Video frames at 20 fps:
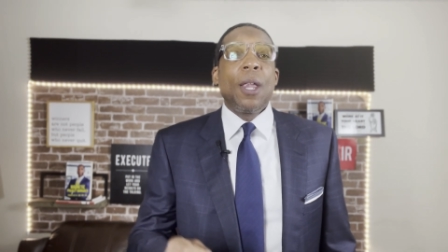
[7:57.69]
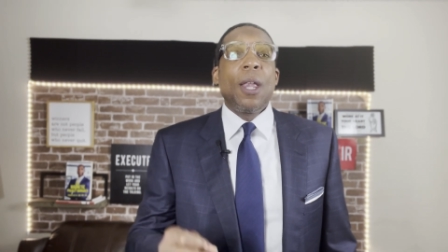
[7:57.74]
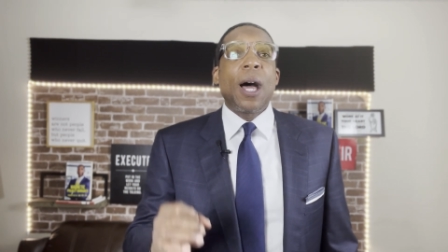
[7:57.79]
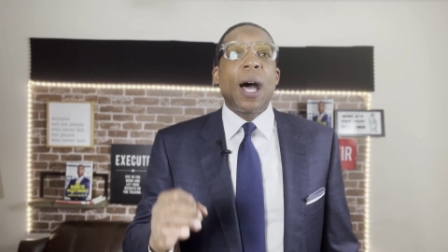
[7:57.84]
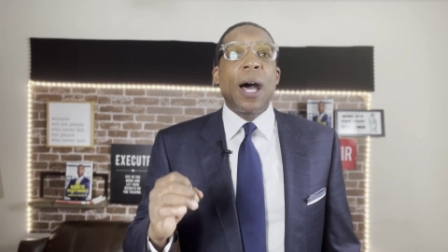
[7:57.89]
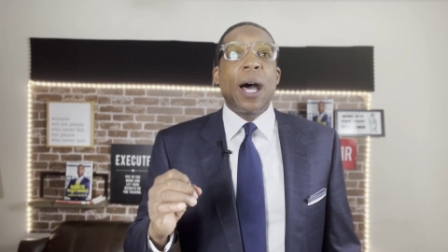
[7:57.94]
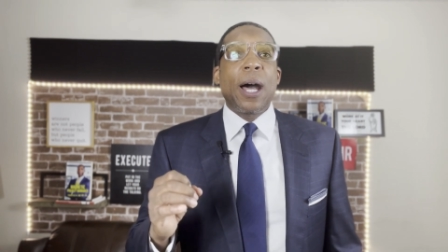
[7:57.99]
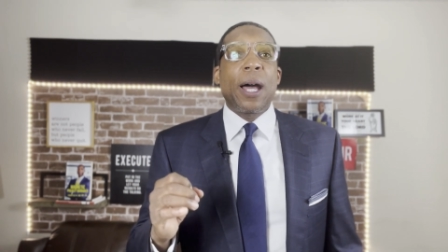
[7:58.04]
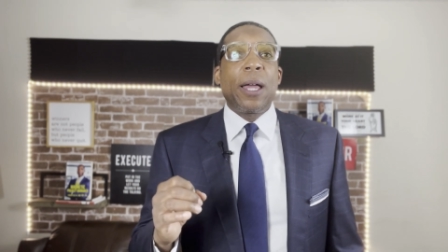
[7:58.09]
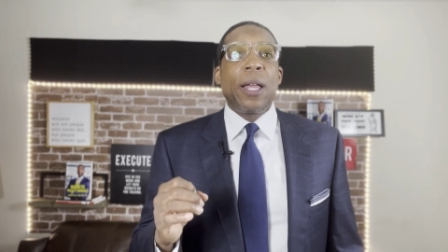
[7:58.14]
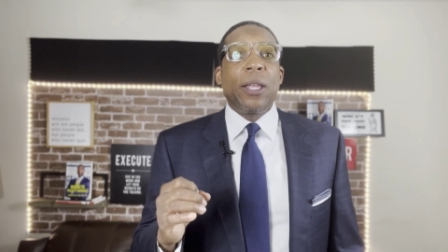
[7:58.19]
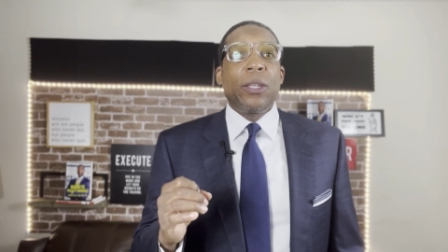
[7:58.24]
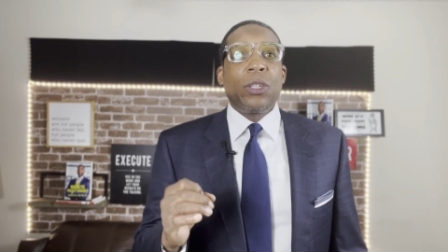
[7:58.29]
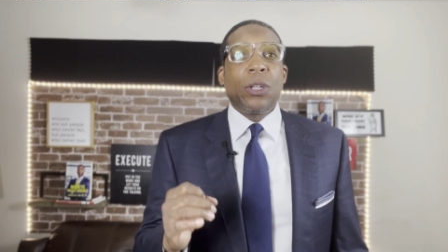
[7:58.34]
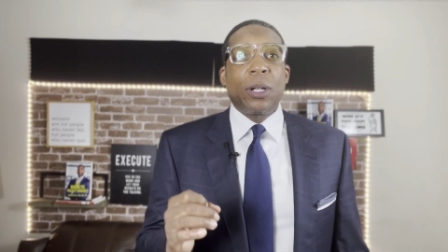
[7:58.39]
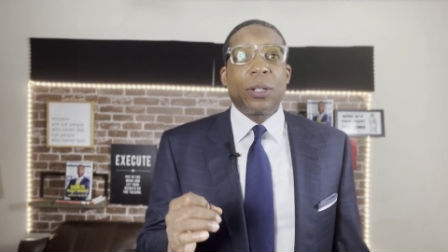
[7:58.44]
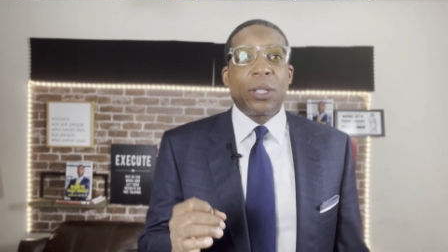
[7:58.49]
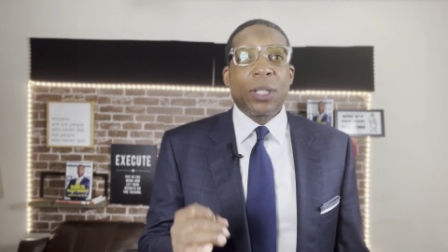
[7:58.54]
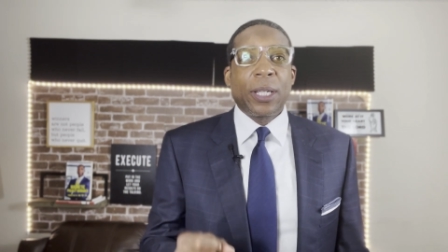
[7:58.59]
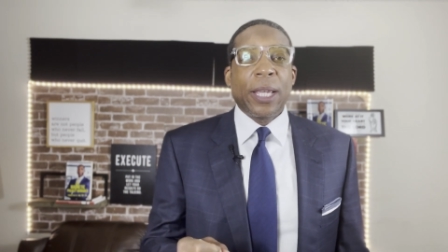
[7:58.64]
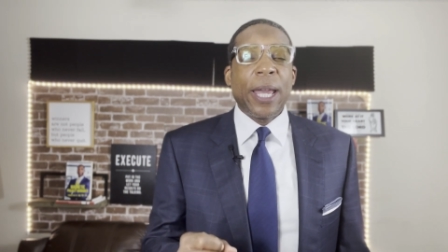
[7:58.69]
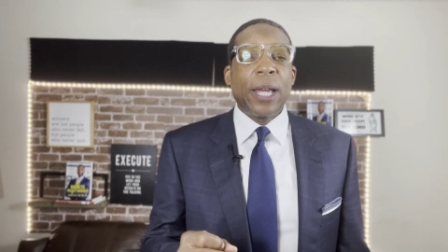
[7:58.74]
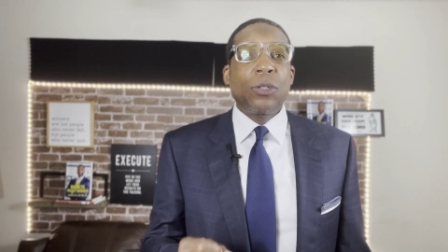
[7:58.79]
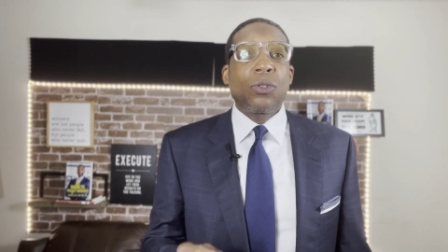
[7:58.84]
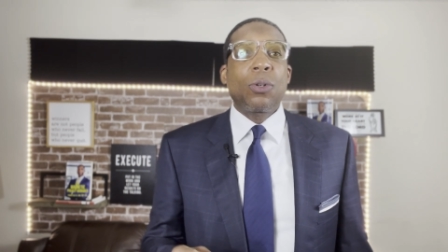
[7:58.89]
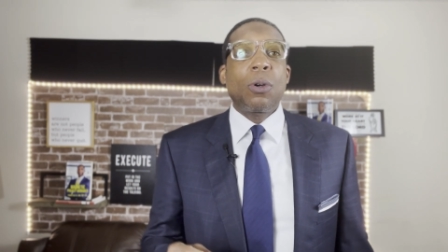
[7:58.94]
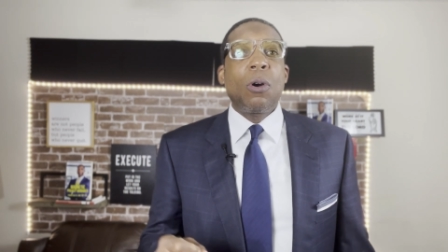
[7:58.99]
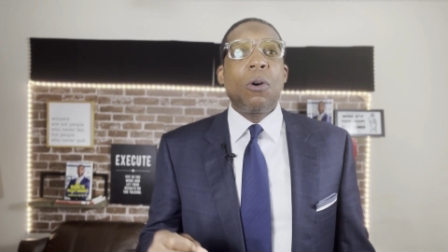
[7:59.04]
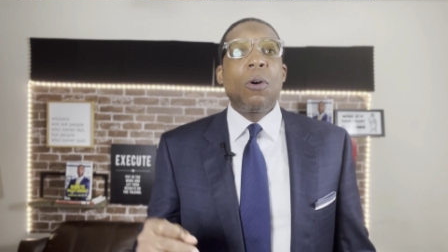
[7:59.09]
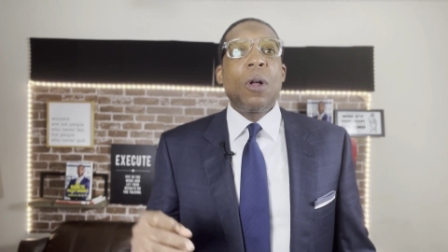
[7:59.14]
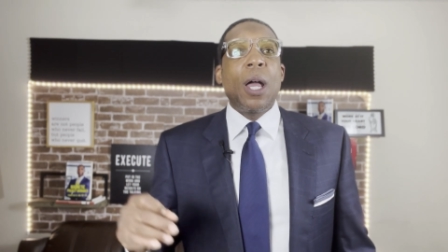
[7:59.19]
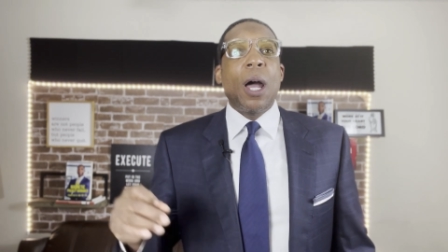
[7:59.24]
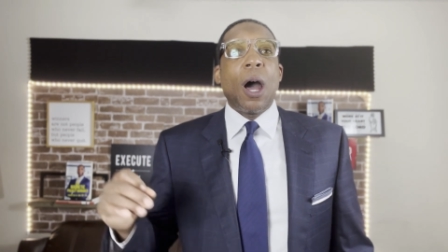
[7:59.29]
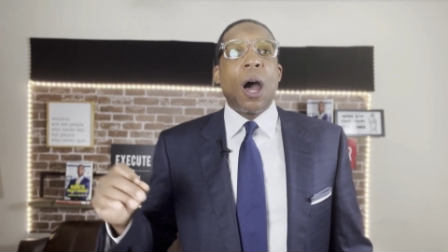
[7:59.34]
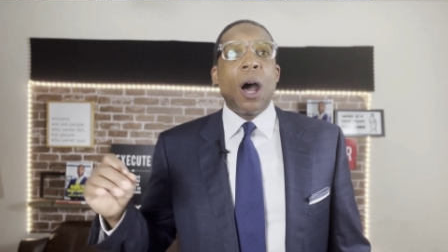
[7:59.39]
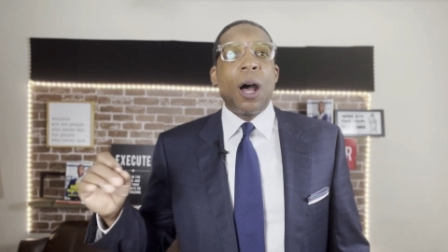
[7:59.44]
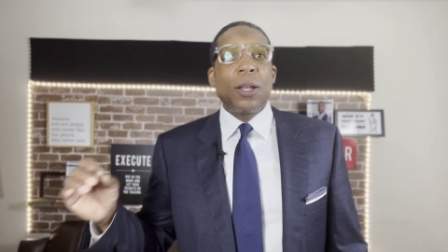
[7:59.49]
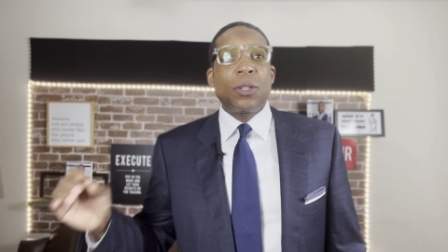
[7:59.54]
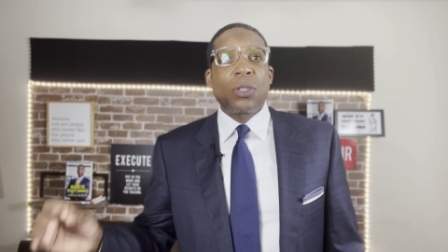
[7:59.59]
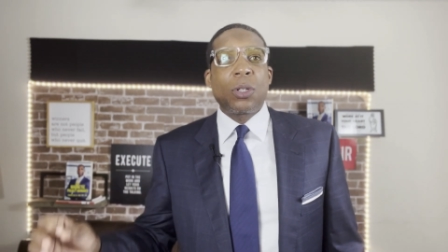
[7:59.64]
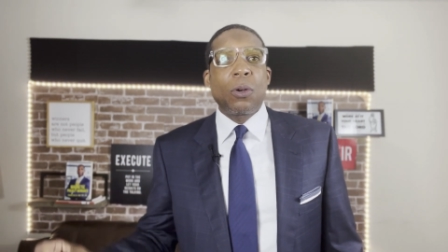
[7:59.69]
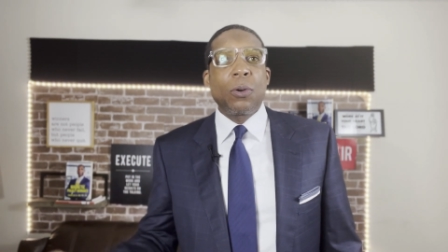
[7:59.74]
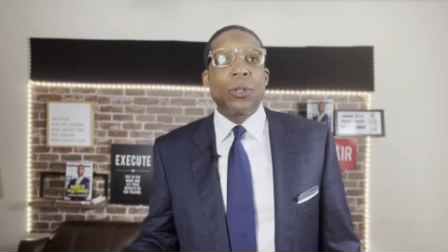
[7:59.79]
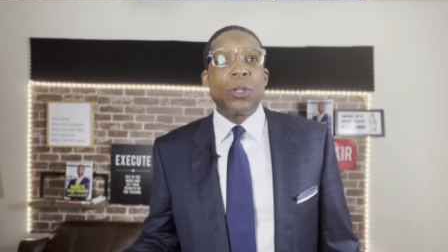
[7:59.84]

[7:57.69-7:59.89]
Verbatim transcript: Uh, your schedule, also